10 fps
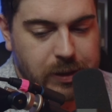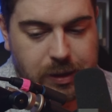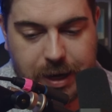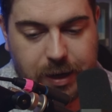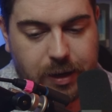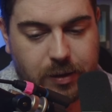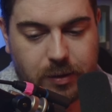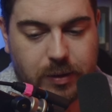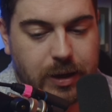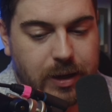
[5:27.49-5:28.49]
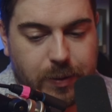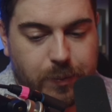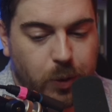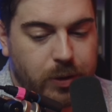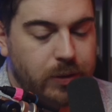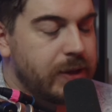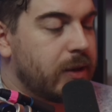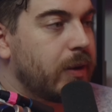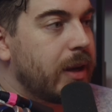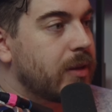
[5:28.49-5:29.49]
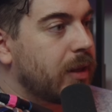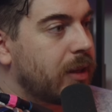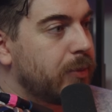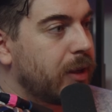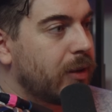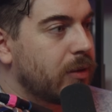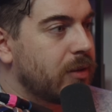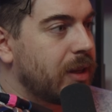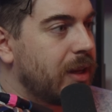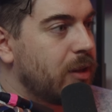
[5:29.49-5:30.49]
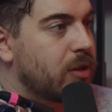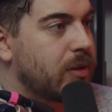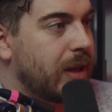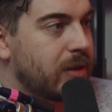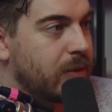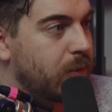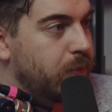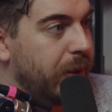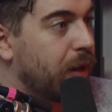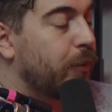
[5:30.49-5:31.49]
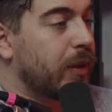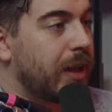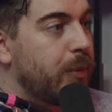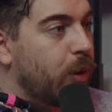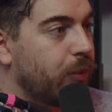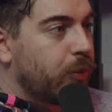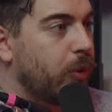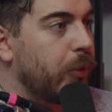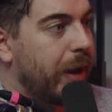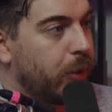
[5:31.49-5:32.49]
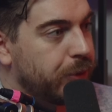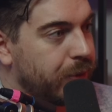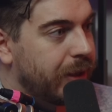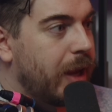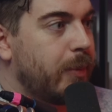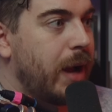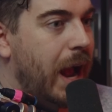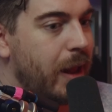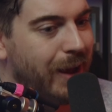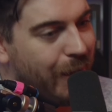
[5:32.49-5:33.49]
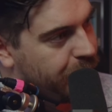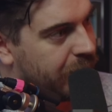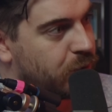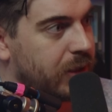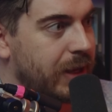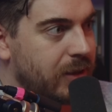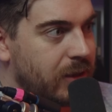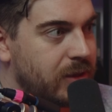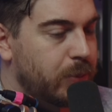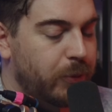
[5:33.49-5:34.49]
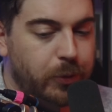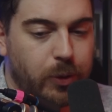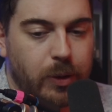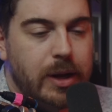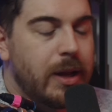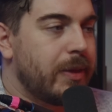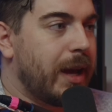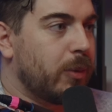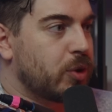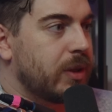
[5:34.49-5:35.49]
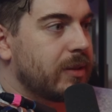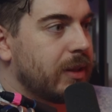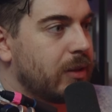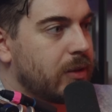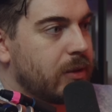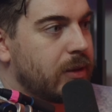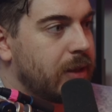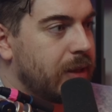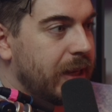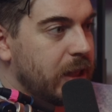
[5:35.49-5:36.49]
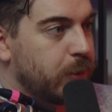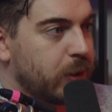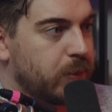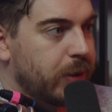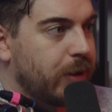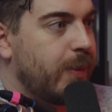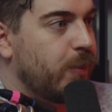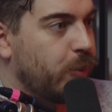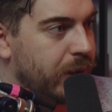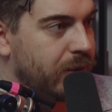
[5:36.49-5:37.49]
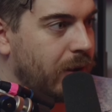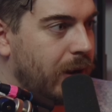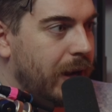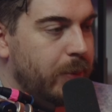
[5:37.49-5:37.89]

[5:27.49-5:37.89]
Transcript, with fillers: hey, look, uh, more content creators that keep getting onto Siege, that's better for the game overall, the health of the game. And eventually, as I said before, that will translate to, to the esports program with time,